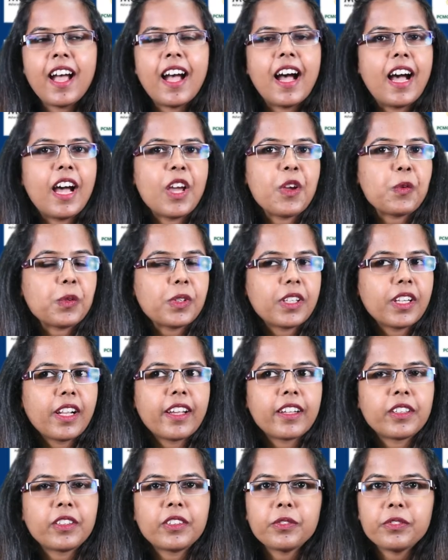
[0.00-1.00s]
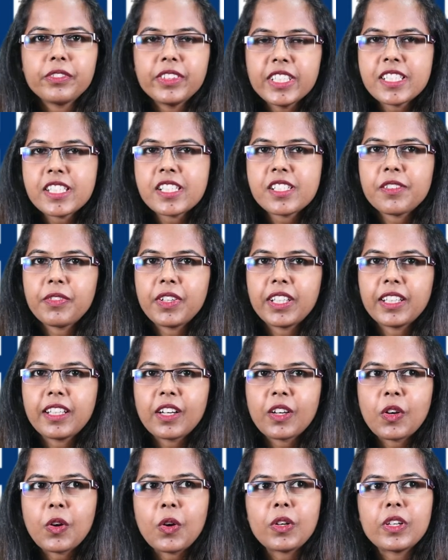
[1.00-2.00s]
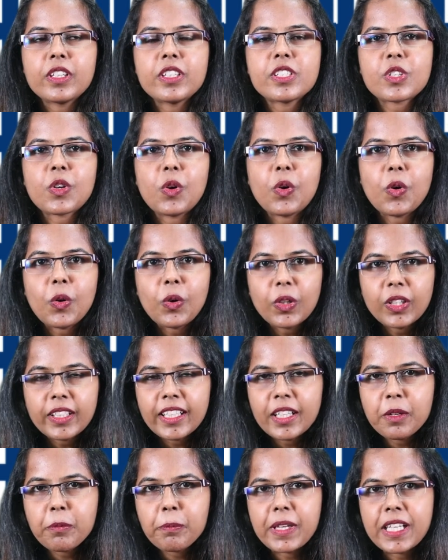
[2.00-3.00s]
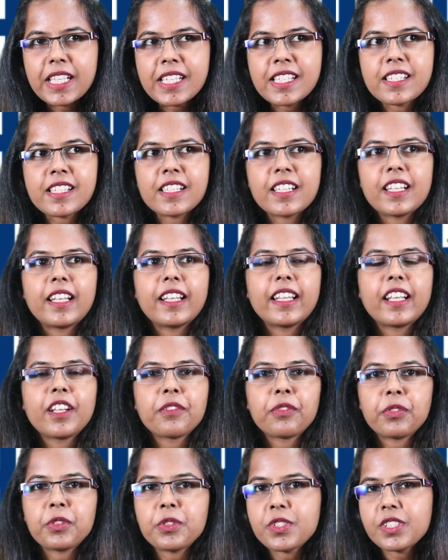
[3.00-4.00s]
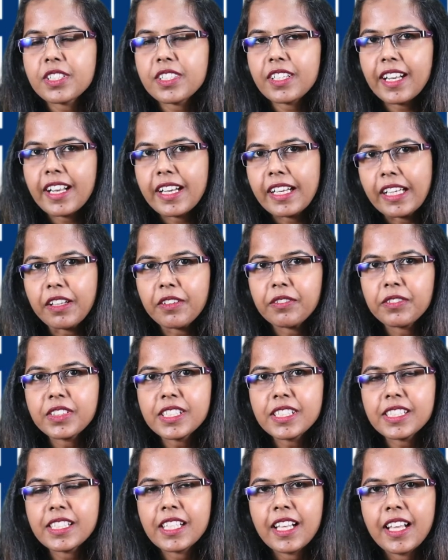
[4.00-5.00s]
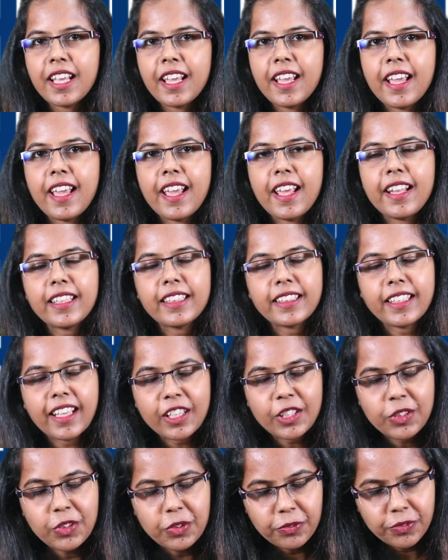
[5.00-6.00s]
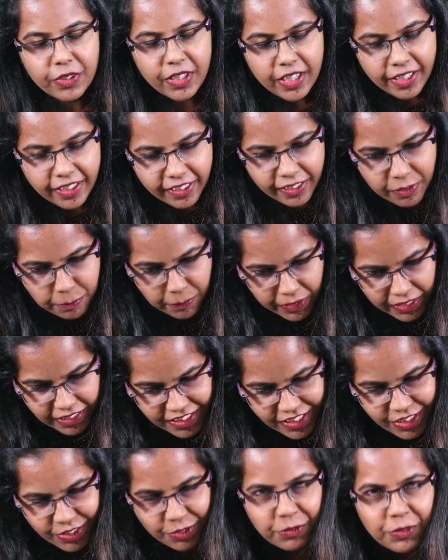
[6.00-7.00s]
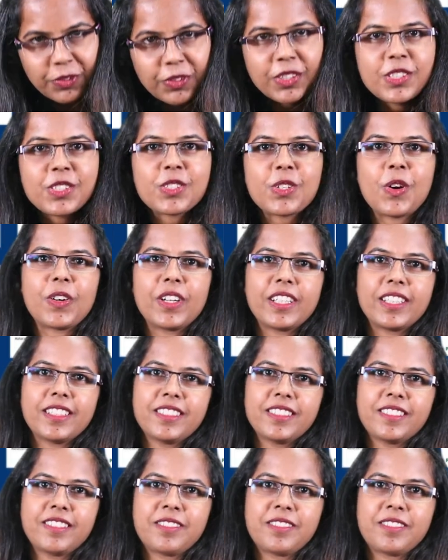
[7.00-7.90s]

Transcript: I would like to wish Veda College all their best in their future endeavors, and thank you very much for this honor.